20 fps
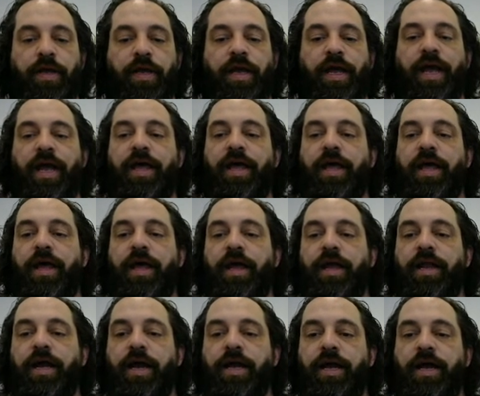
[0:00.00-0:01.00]

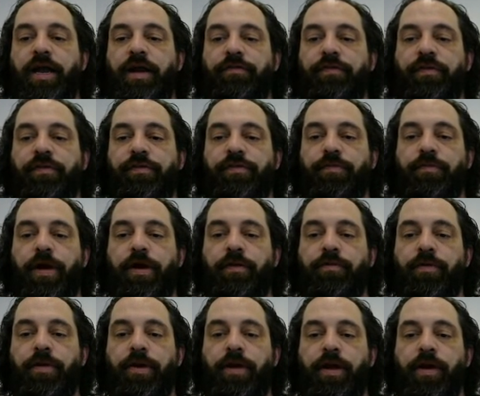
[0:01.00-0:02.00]
and that kind of this red
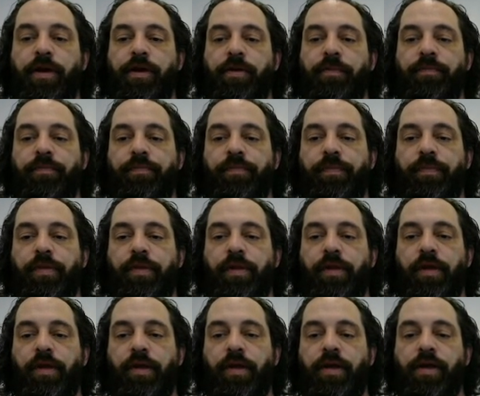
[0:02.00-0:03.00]
one here.
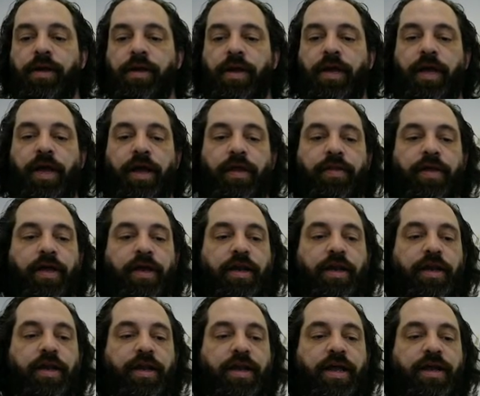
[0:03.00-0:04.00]
And then
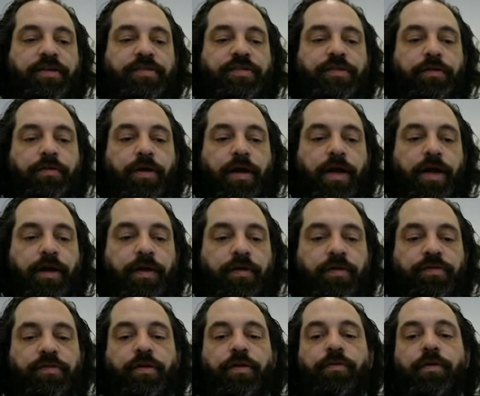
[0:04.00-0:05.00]
in the next array,
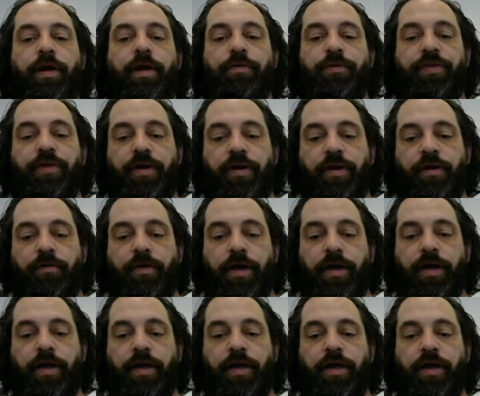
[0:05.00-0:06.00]
it's an array within an
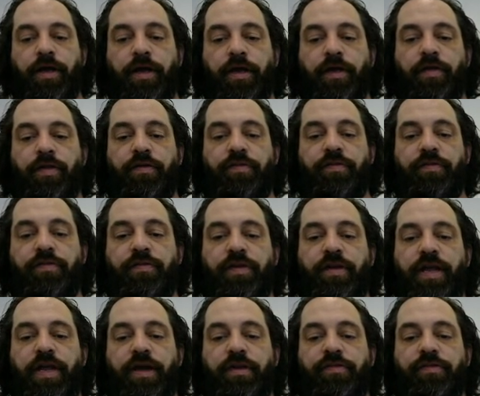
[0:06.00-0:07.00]
array, this is
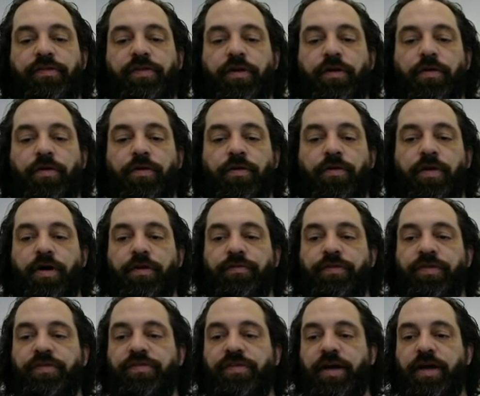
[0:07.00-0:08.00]
index 0 of
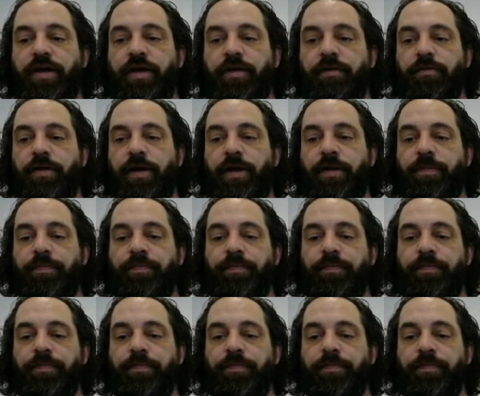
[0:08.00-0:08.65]
the second array.